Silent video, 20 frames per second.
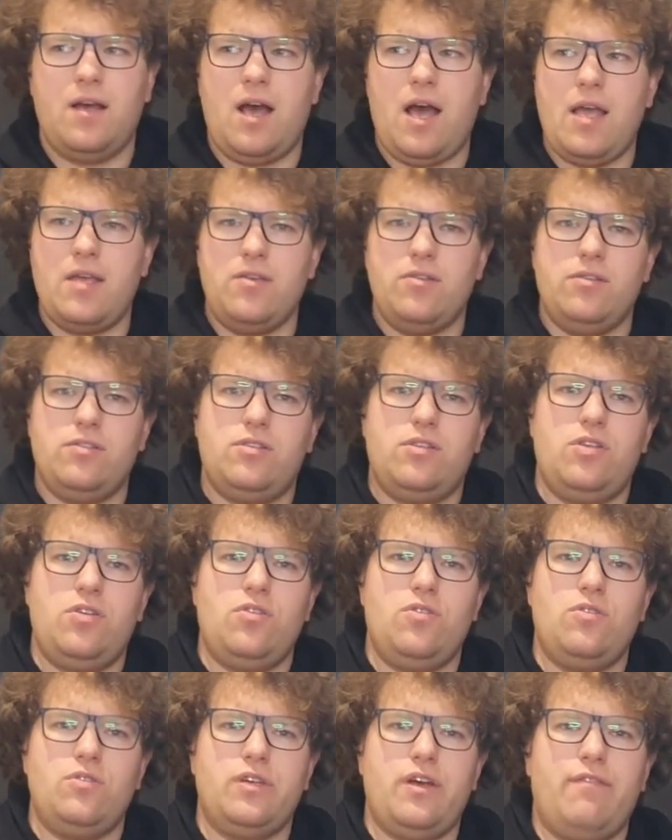I used to
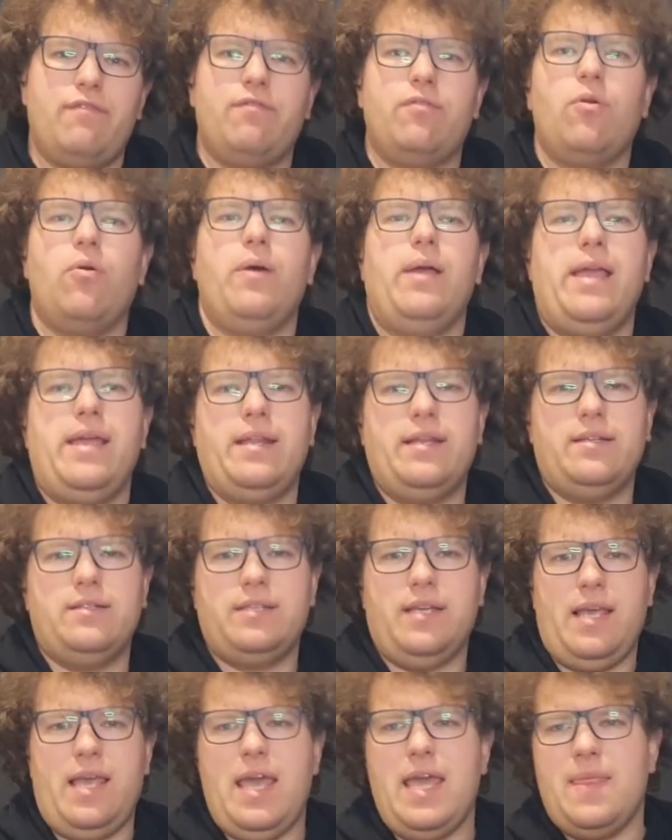use a floor heater
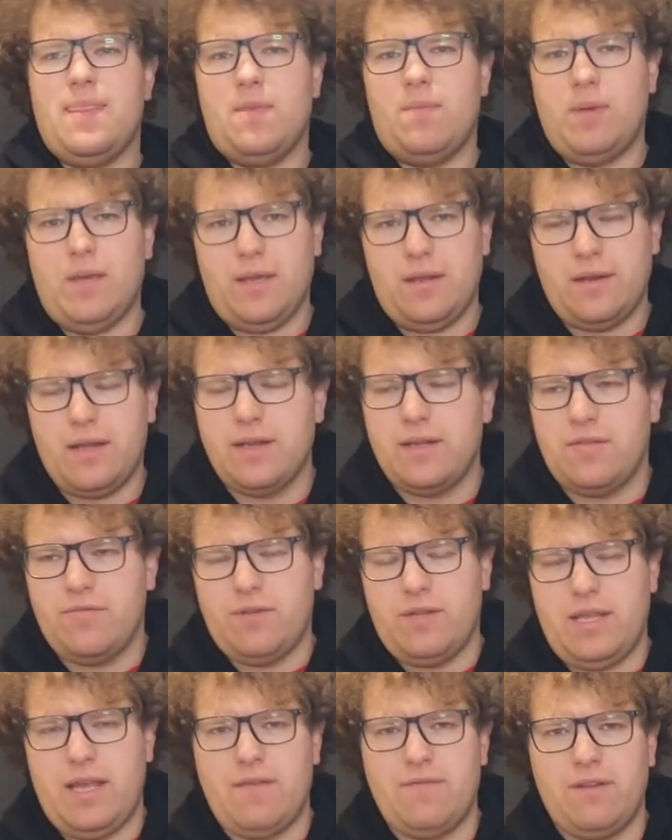to heat the beer, and I
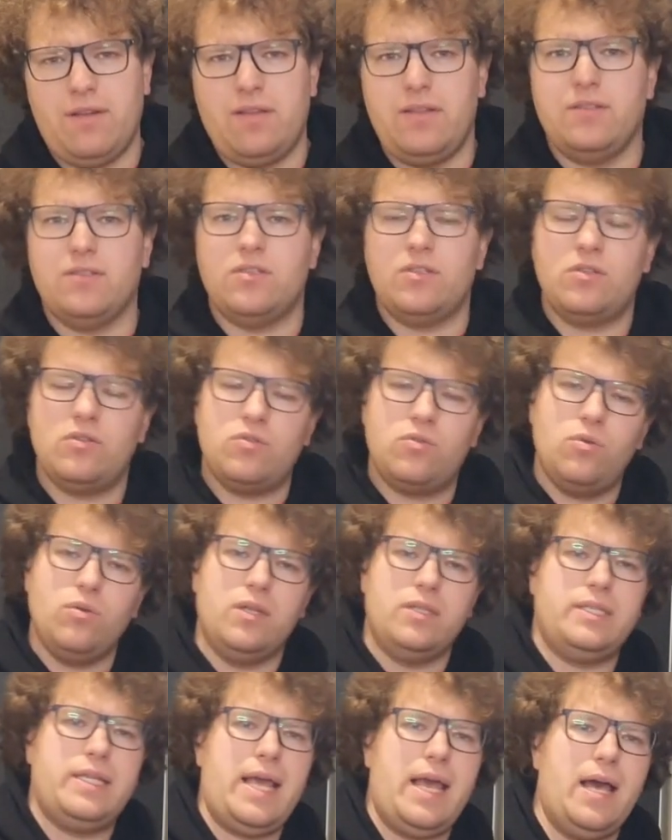didn't really have anything to
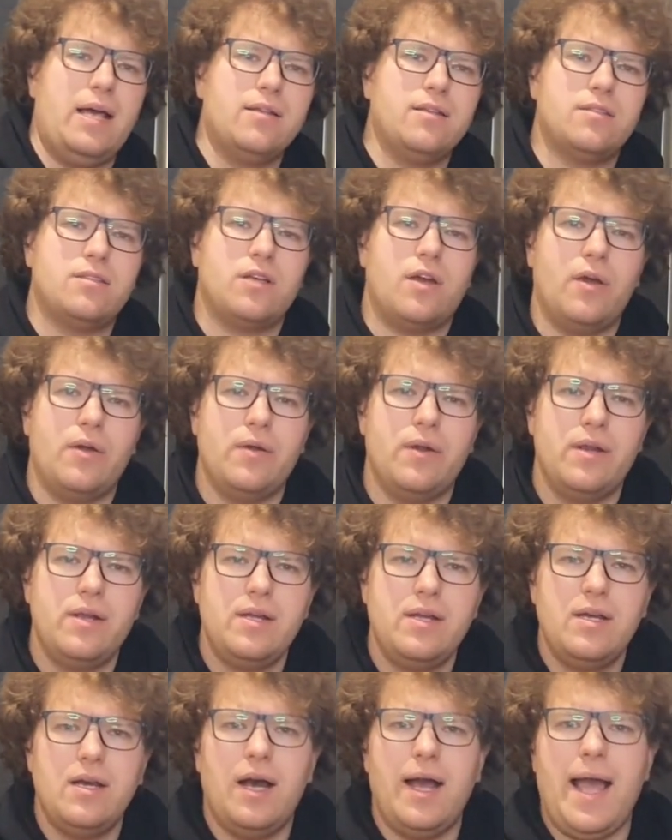cool it down, so
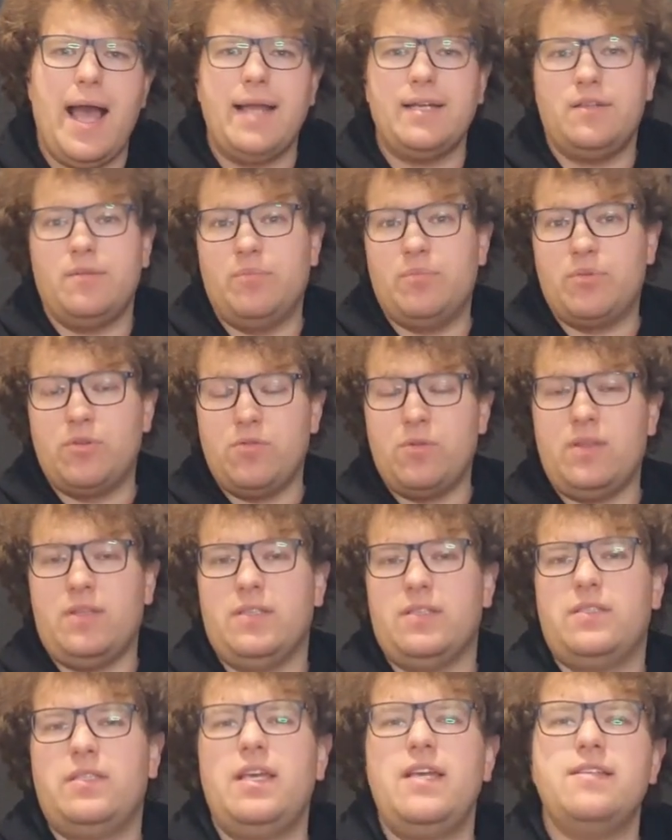I had to brew with
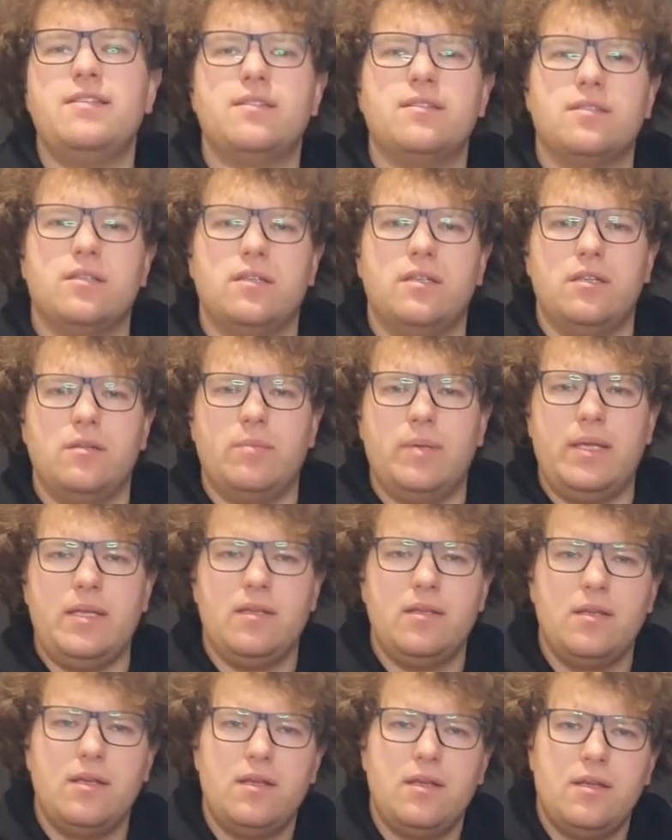the seasons a little
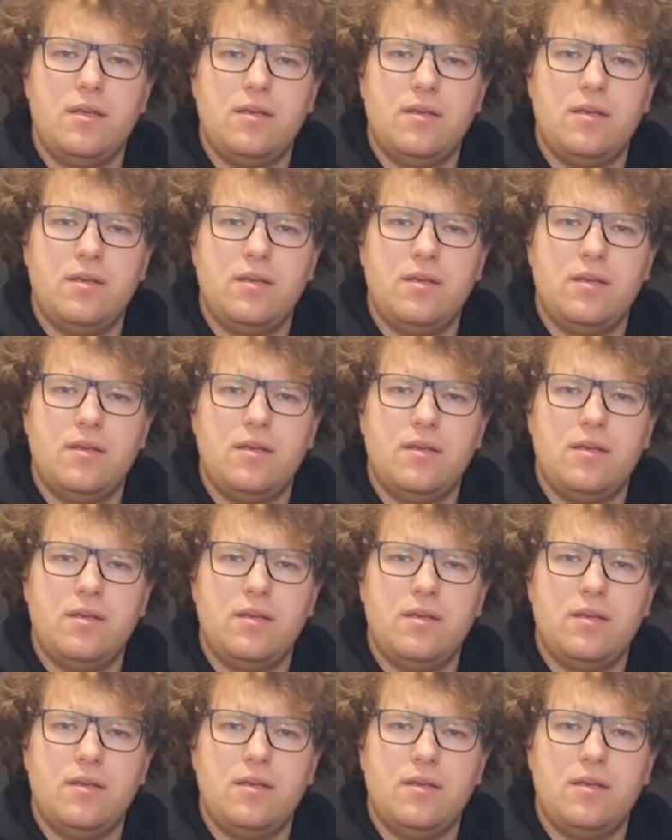bit,